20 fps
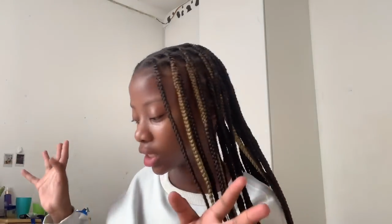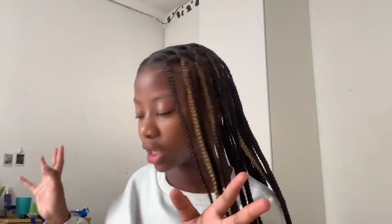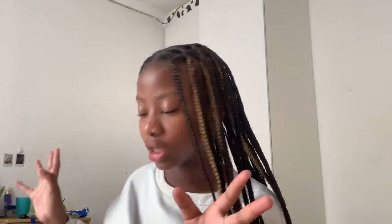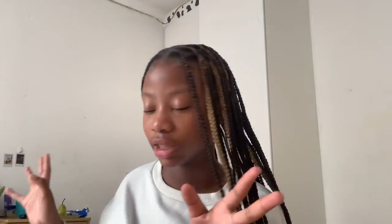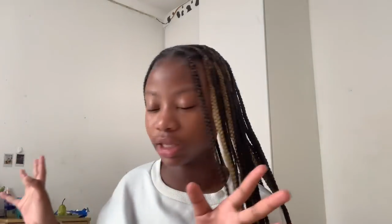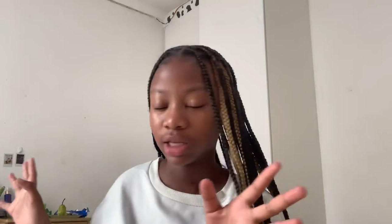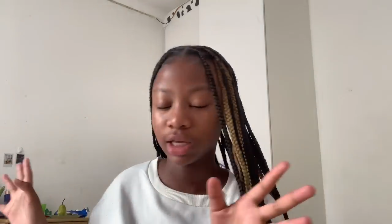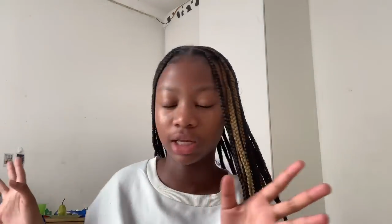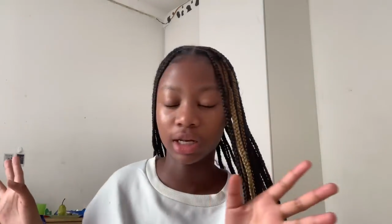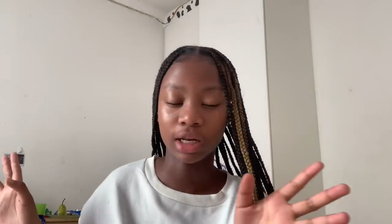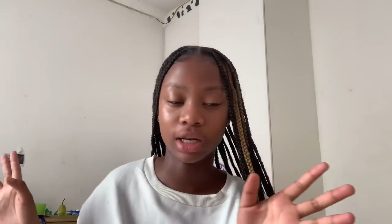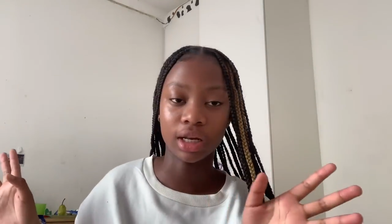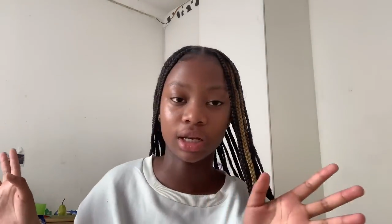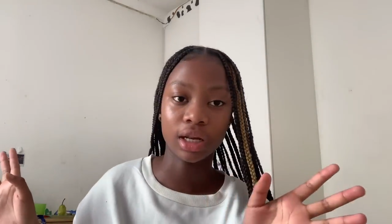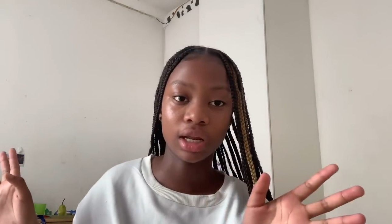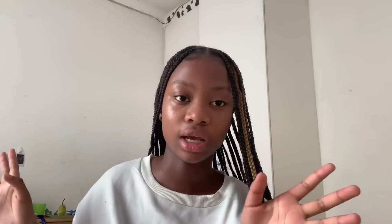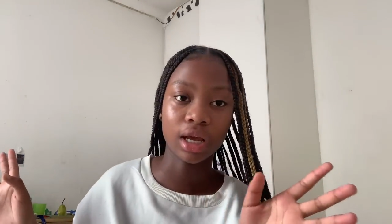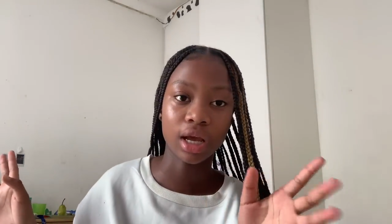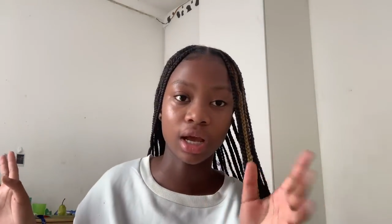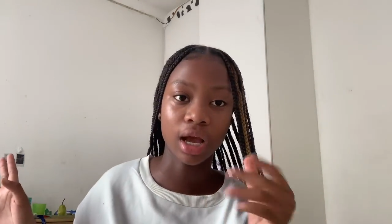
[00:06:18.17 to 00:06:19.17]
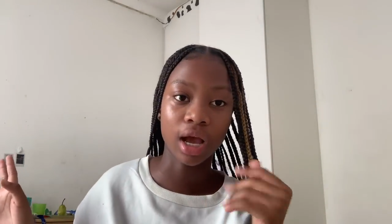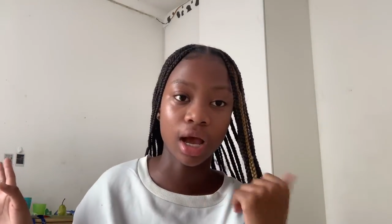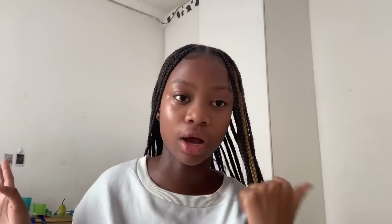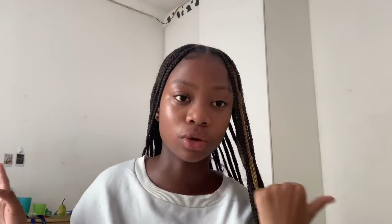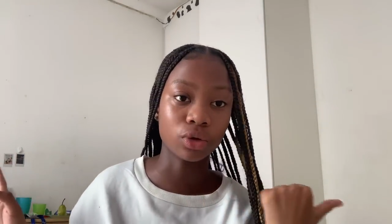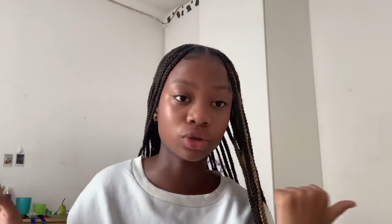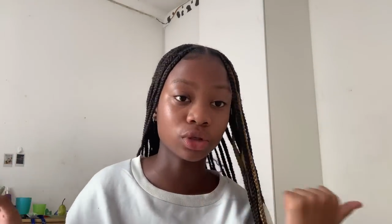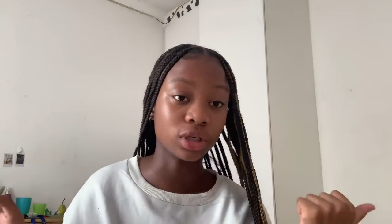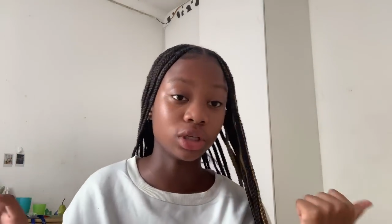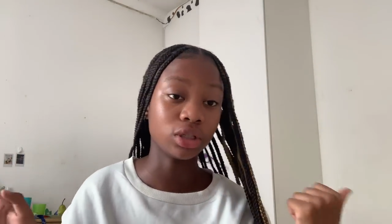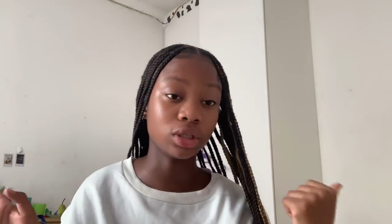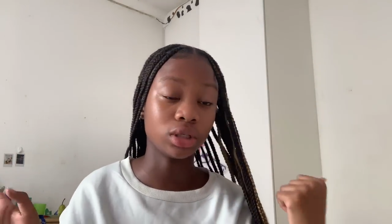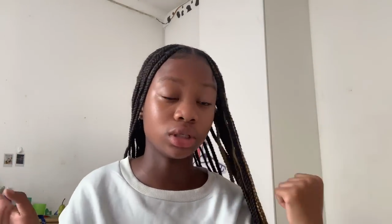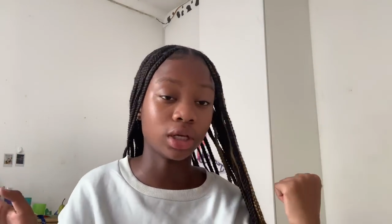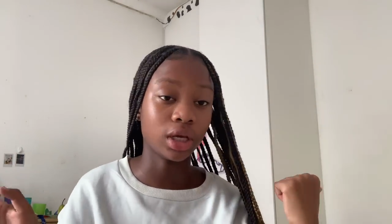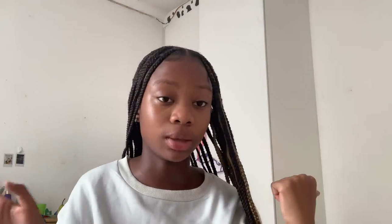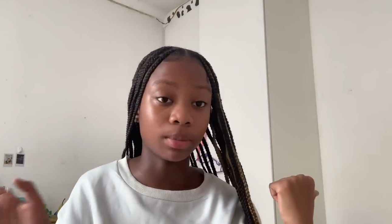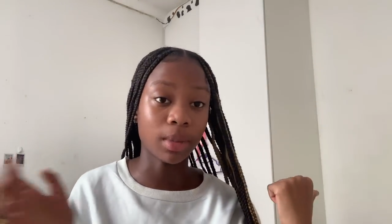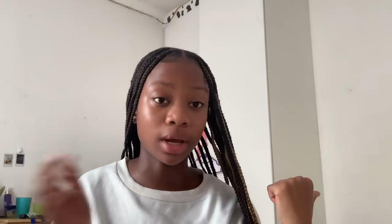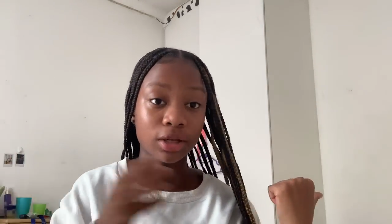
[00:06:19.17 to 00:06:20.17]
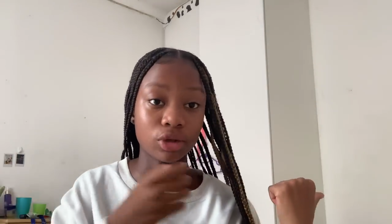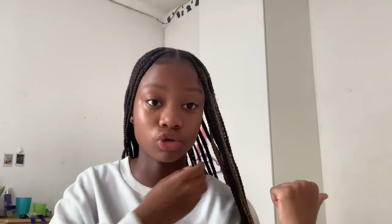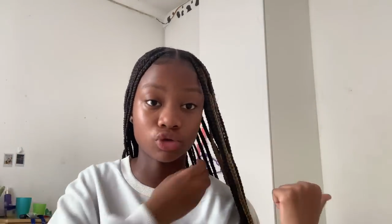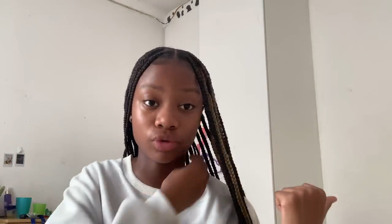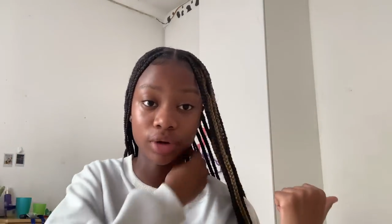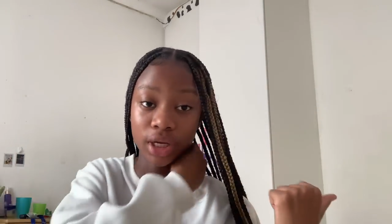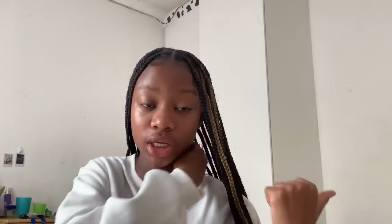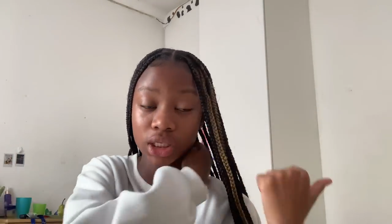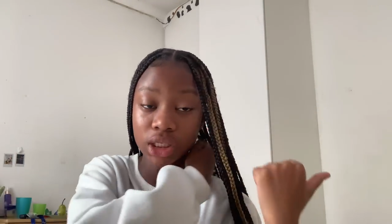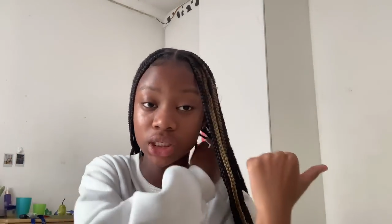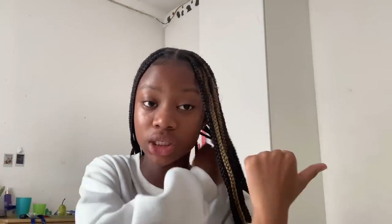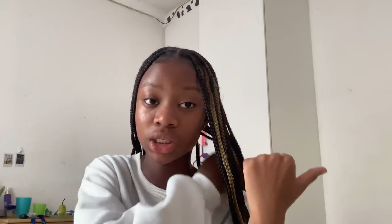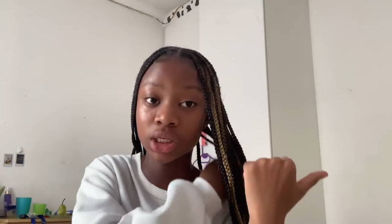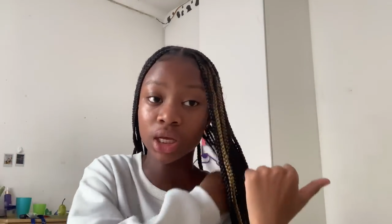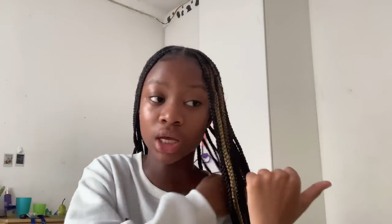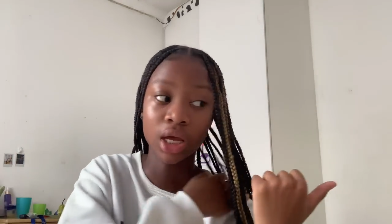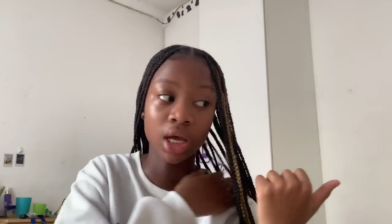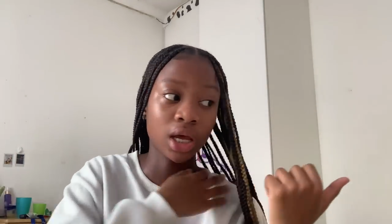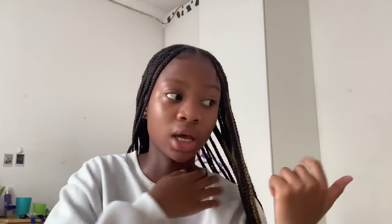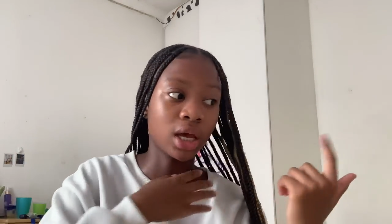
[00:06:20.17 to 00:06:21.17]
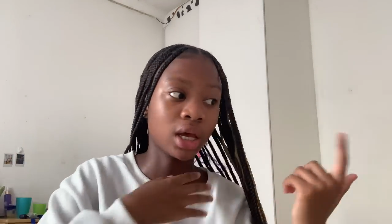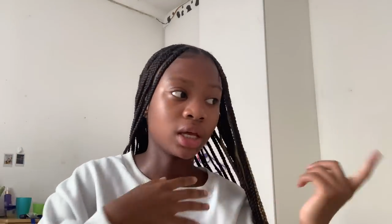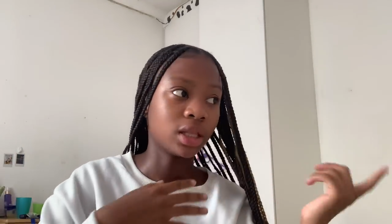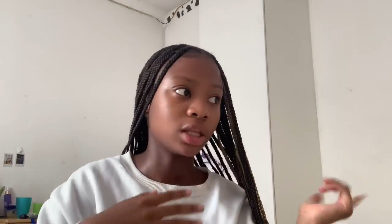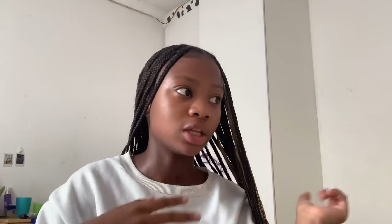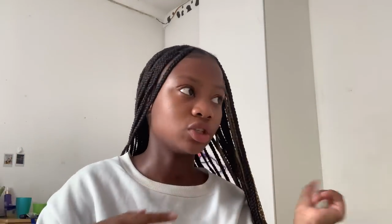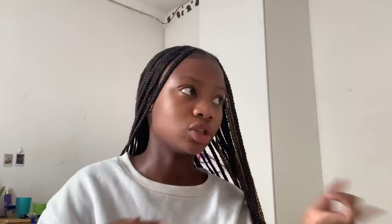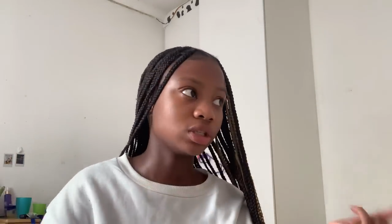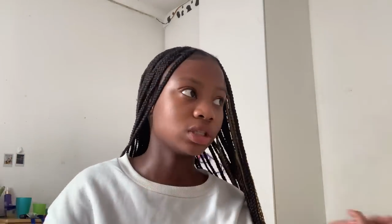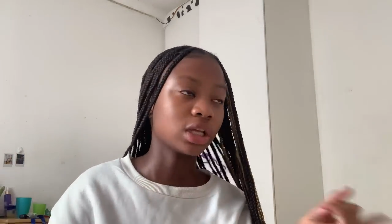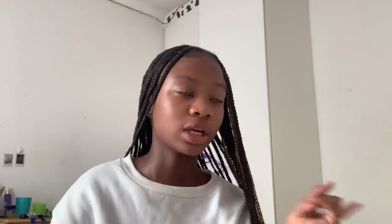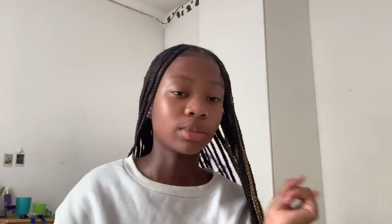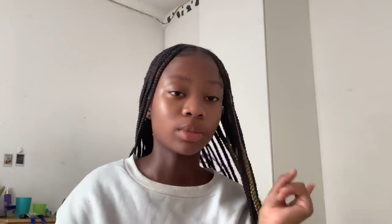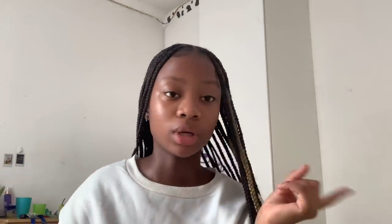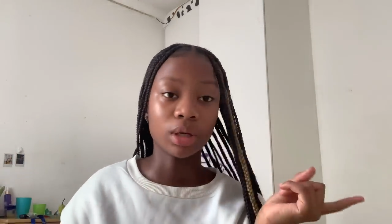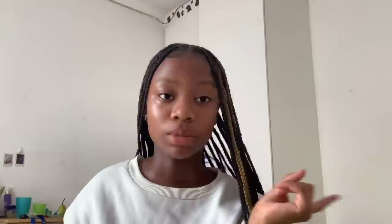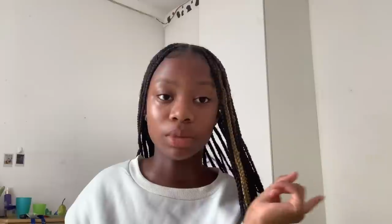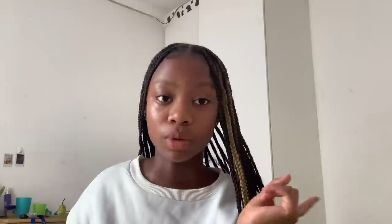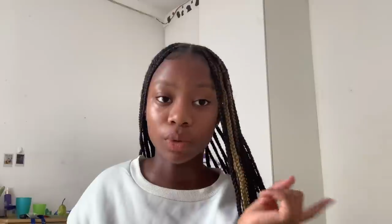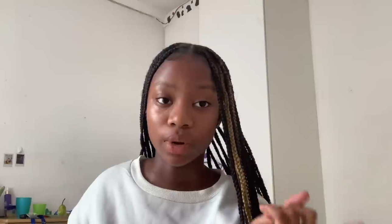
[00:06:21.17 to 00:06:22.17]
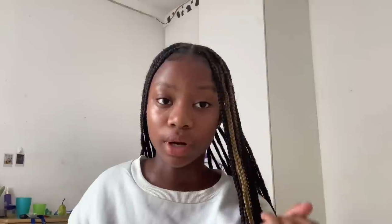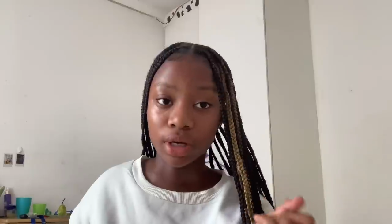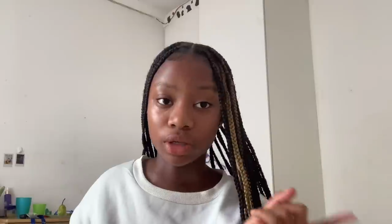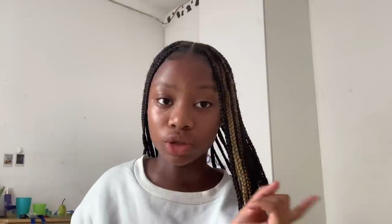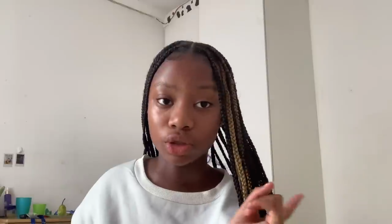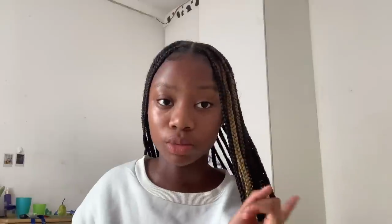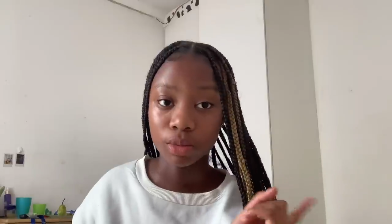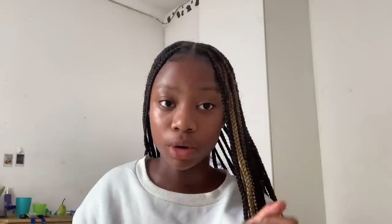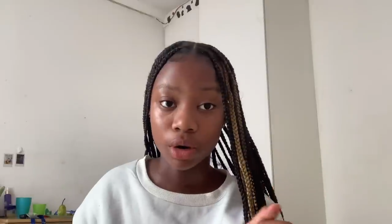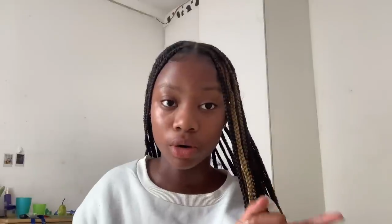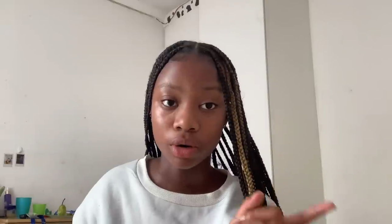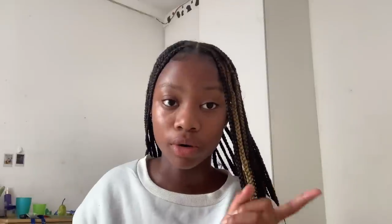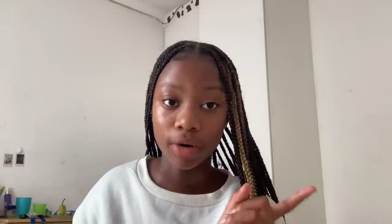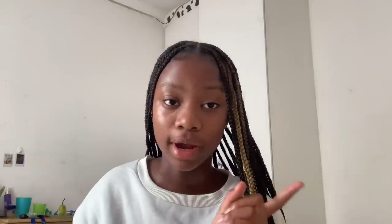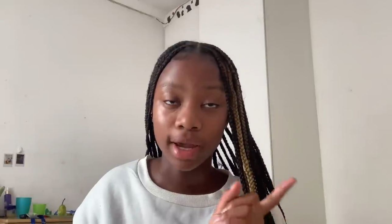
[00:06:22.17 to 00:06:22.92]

And then I also need to take my dress, the dress that I'm gonna be wearing tomorrow.